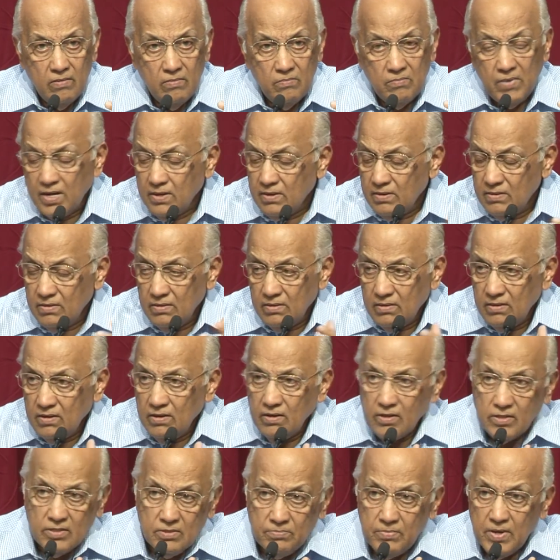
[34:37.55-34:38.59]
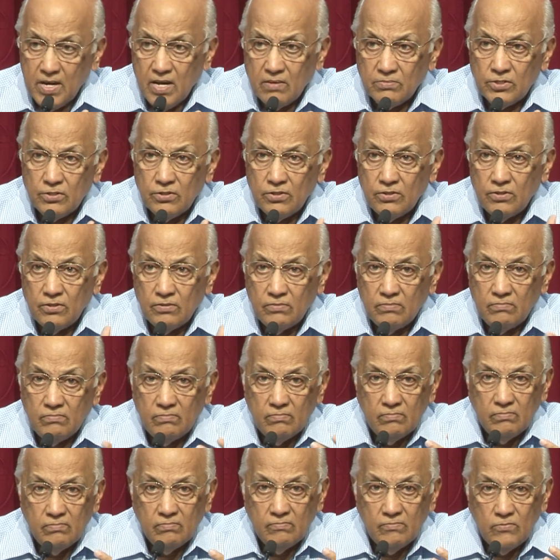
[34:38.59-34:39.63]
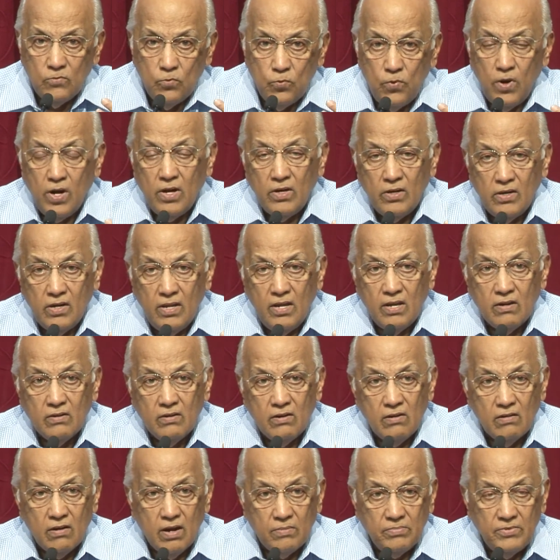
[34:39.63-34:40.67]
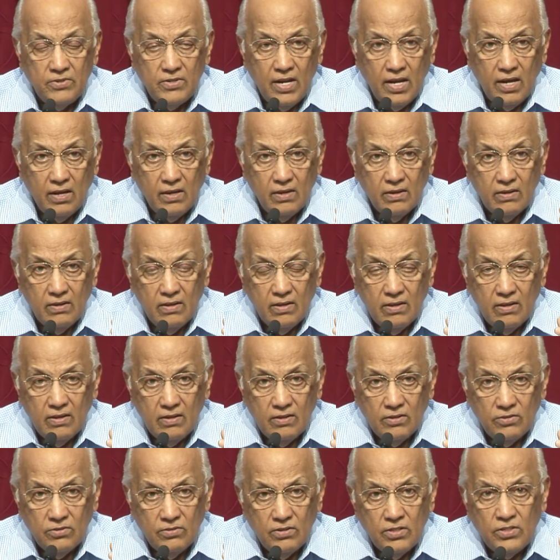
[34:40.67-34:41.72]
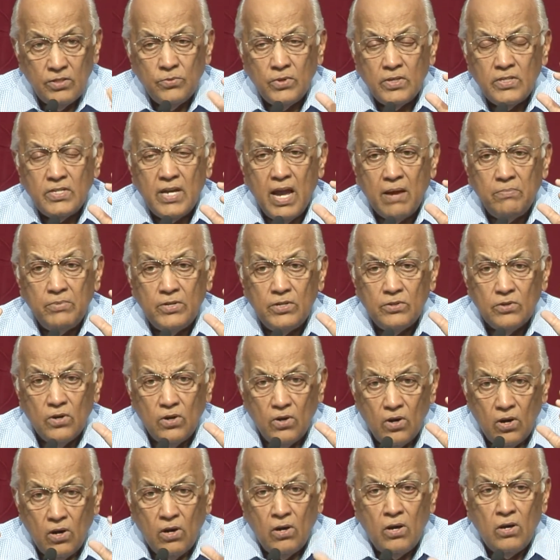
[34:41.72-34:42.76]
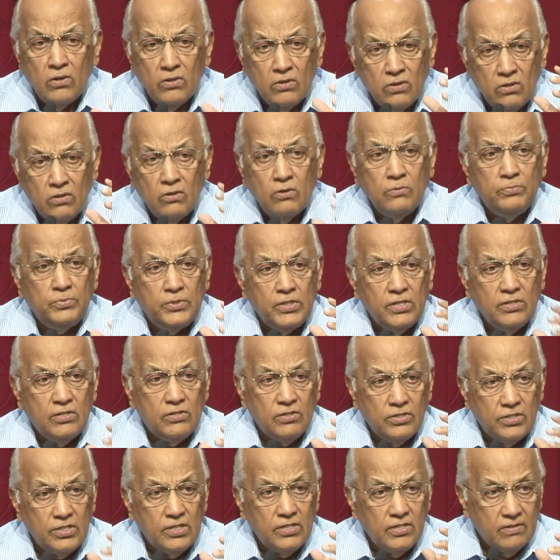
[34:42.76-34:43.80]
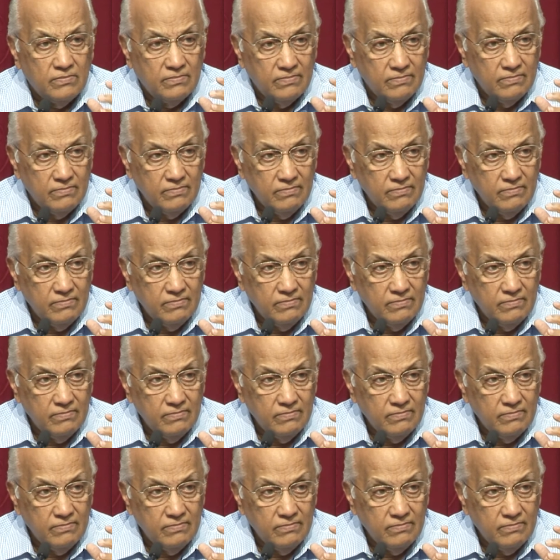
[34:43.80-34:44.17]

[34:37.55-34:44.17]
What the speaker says: But it's become so worldly and corrupt today. So this is what has happened to all groups in Christendom.